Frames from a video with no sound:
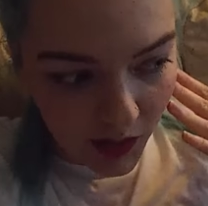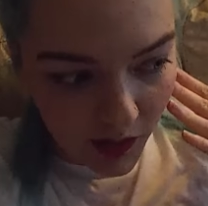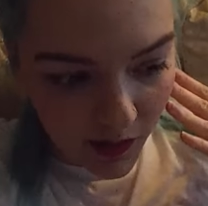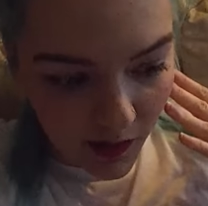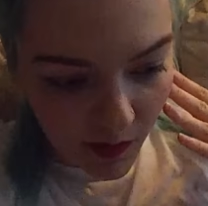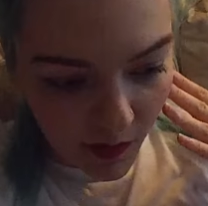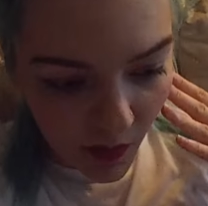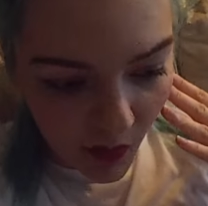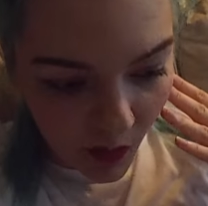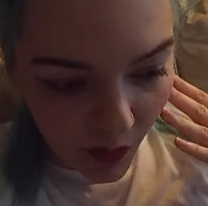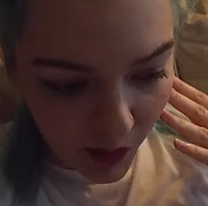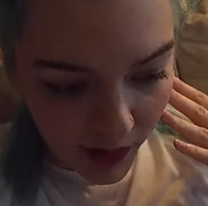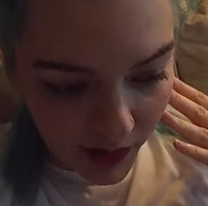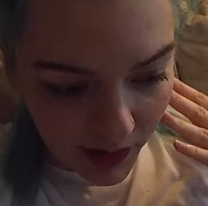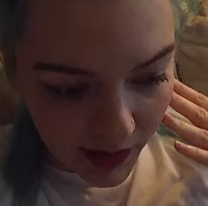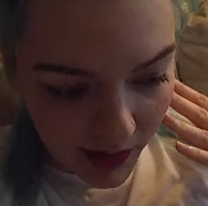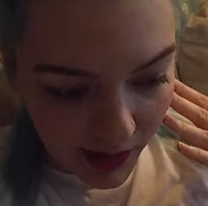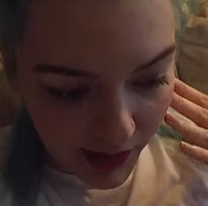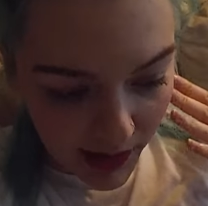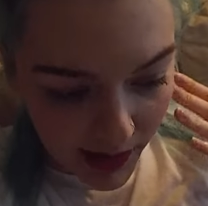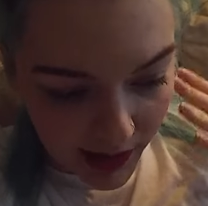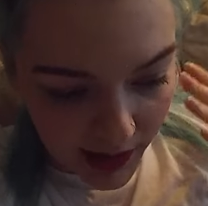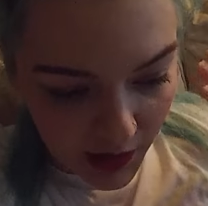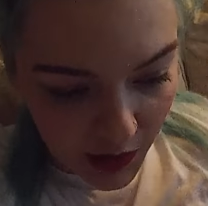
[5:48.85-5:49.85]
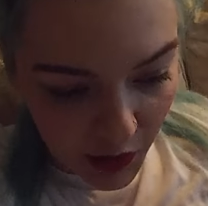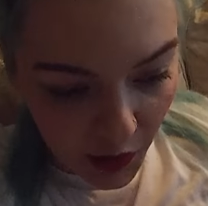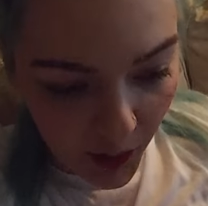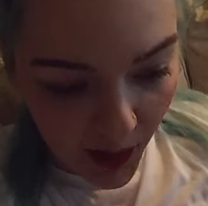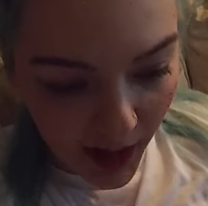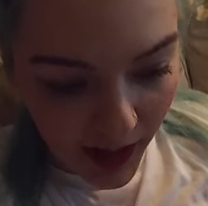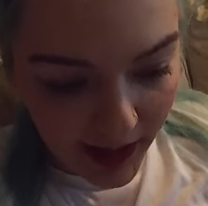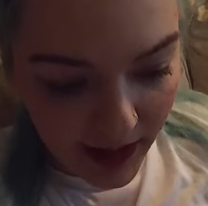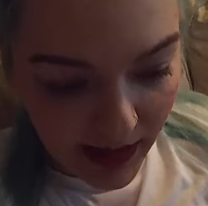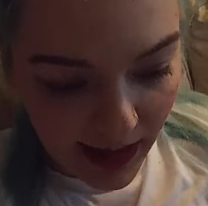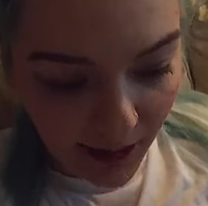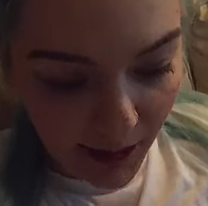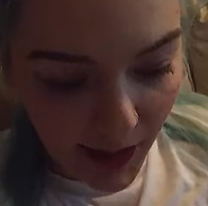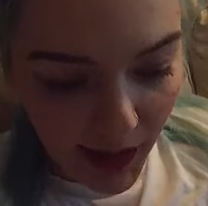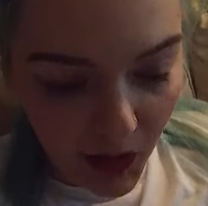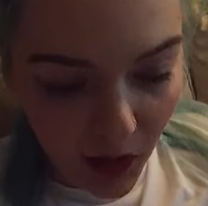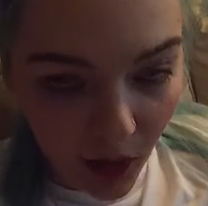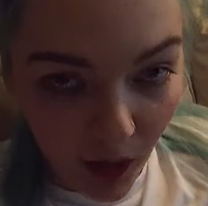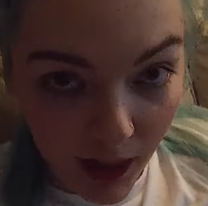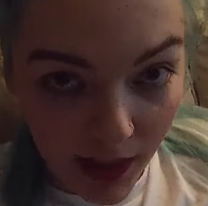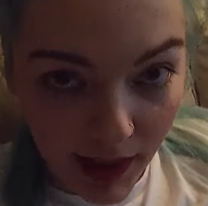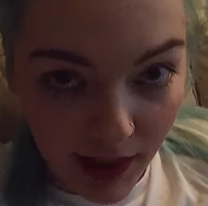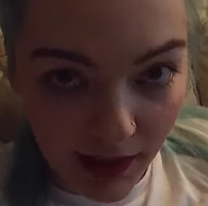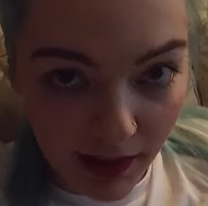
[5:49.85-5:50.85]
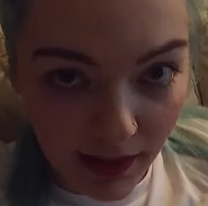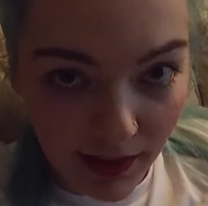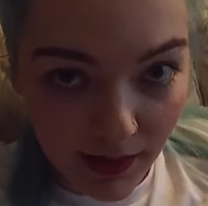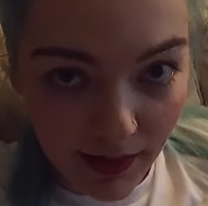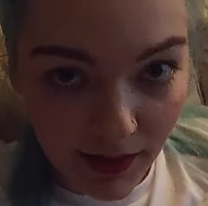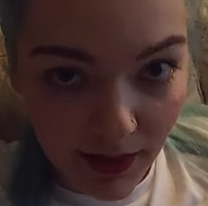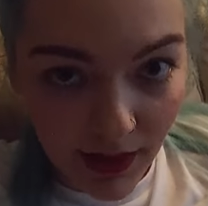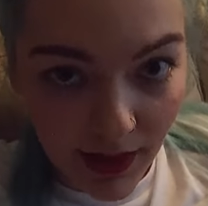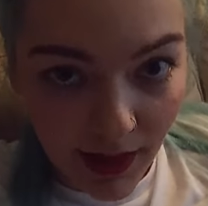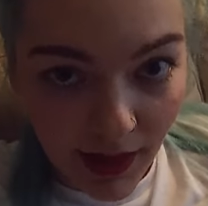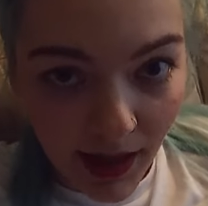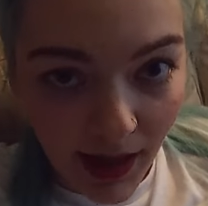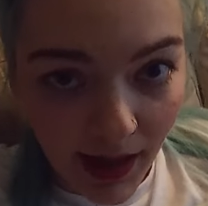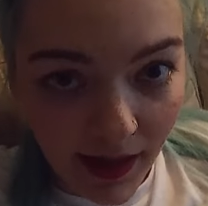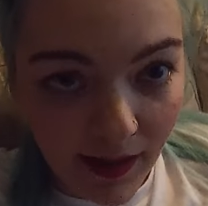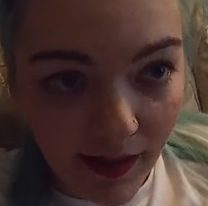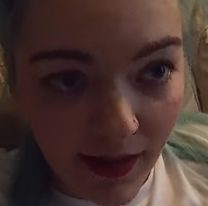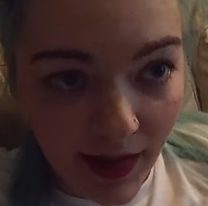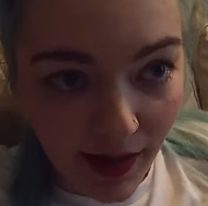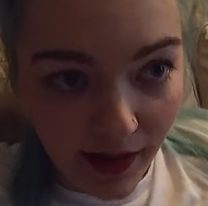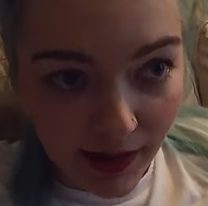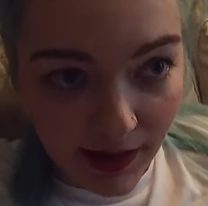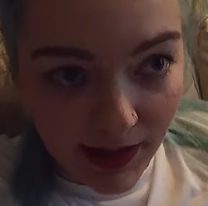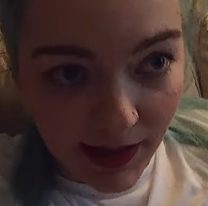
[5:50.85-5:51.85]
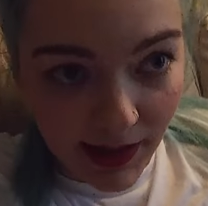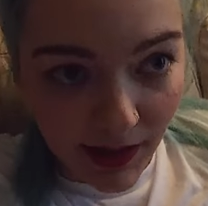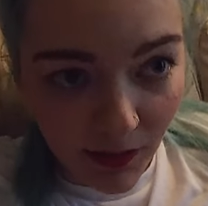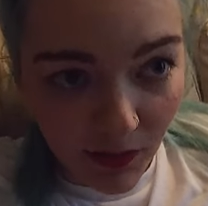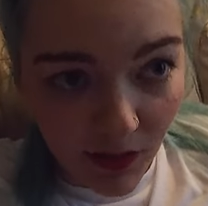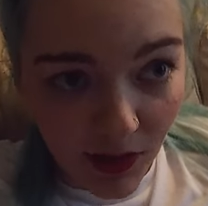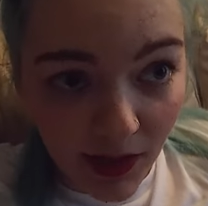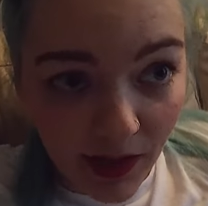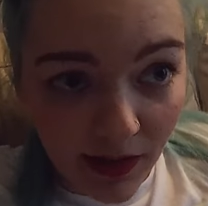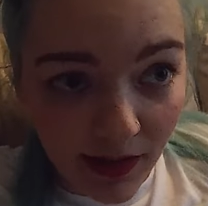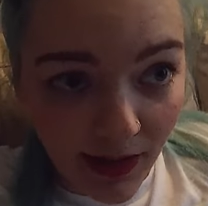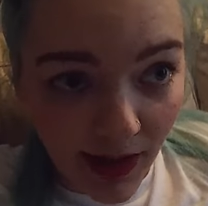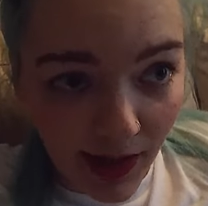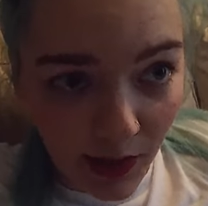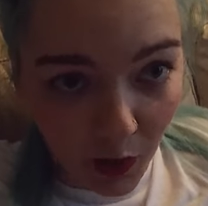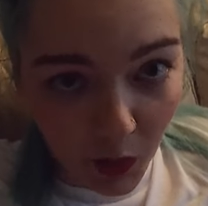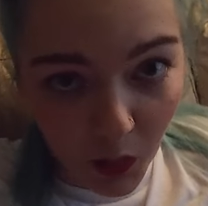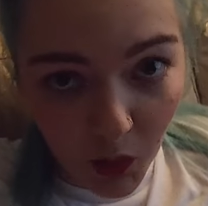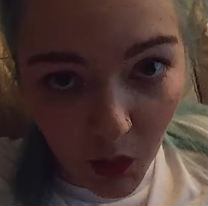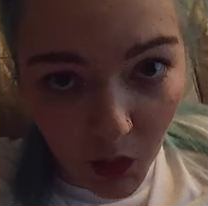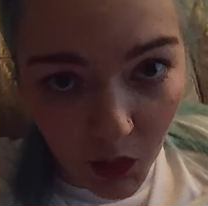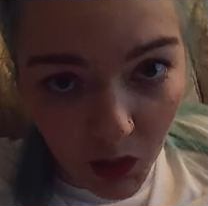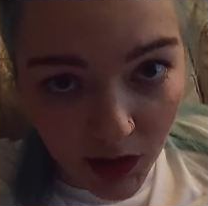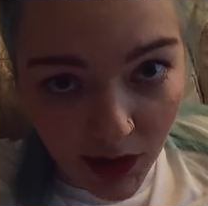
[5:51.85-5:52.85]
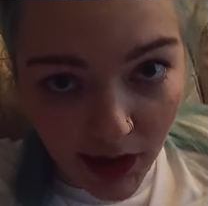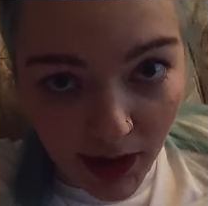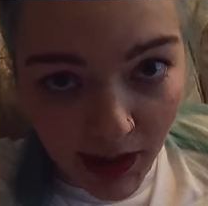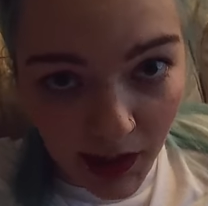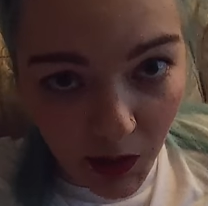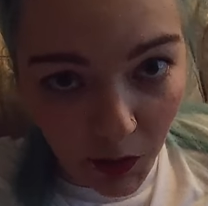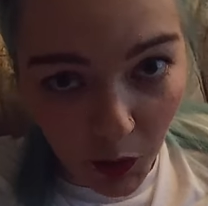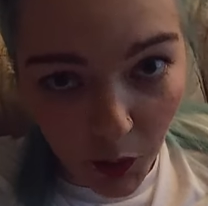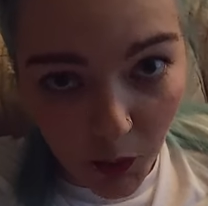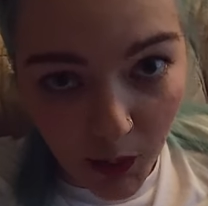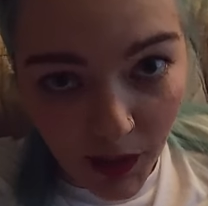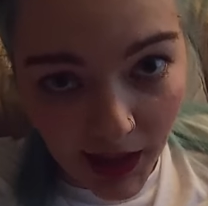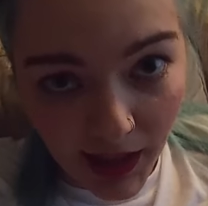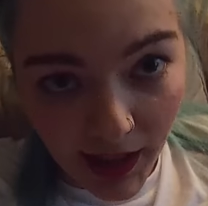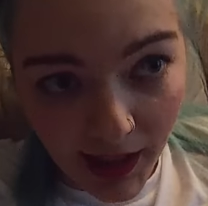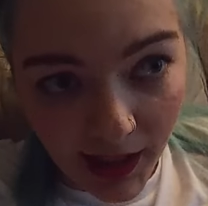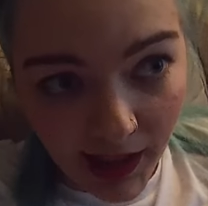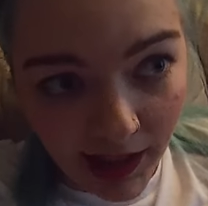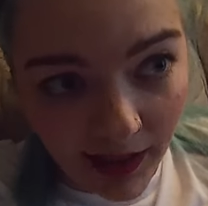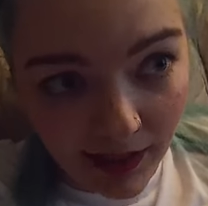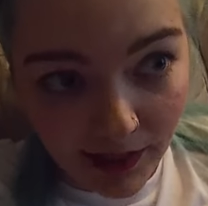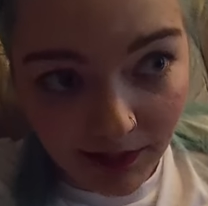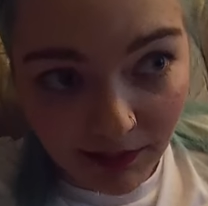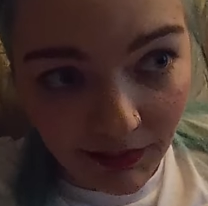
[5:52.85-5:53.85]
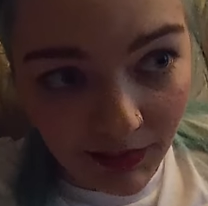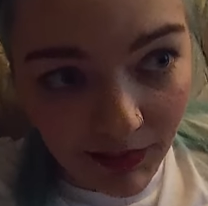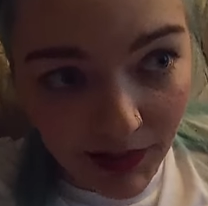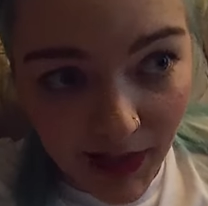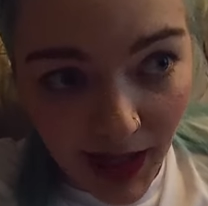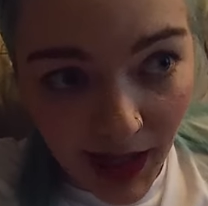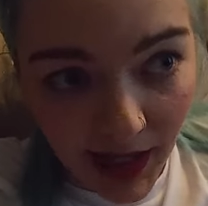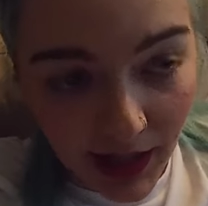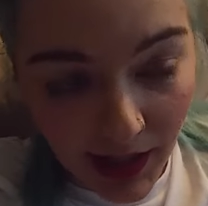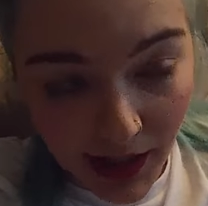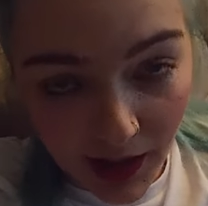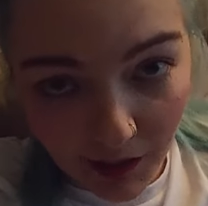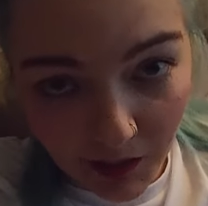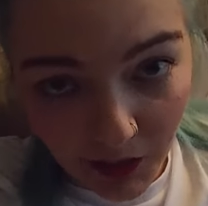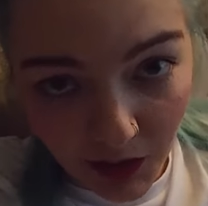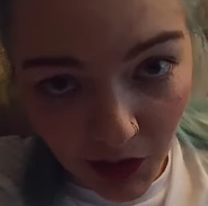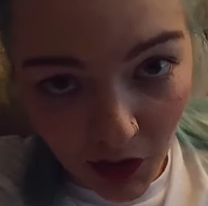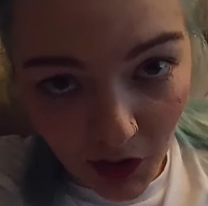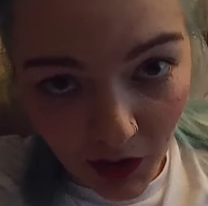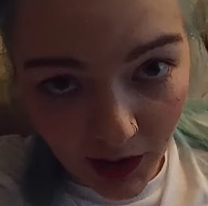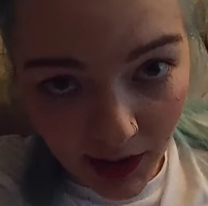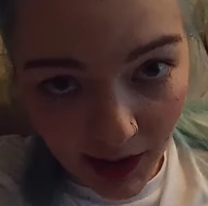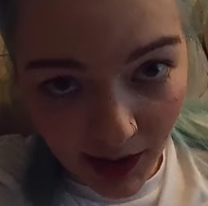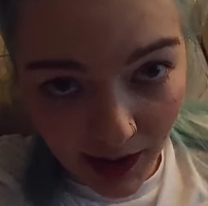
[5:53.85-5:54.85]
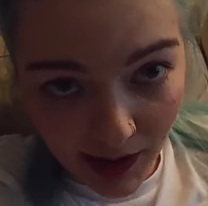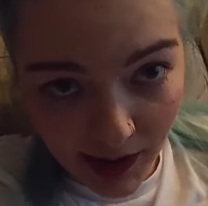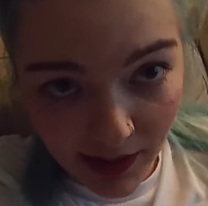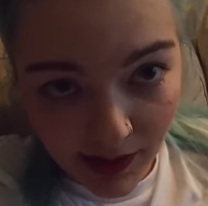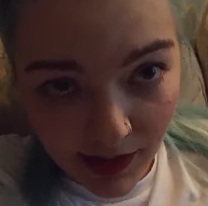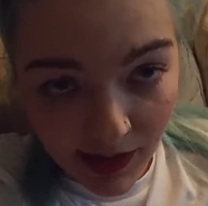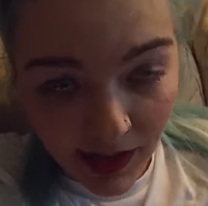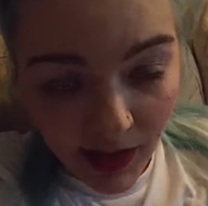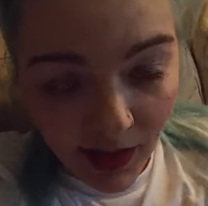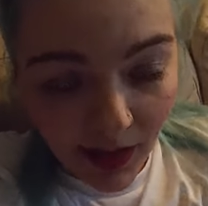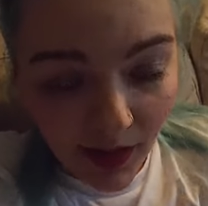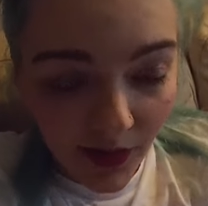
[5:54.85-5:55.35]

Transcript: this morning, and I knew by the time I got in and then saved it and then uploaded it, it would be like 10, 11 o'clock at night.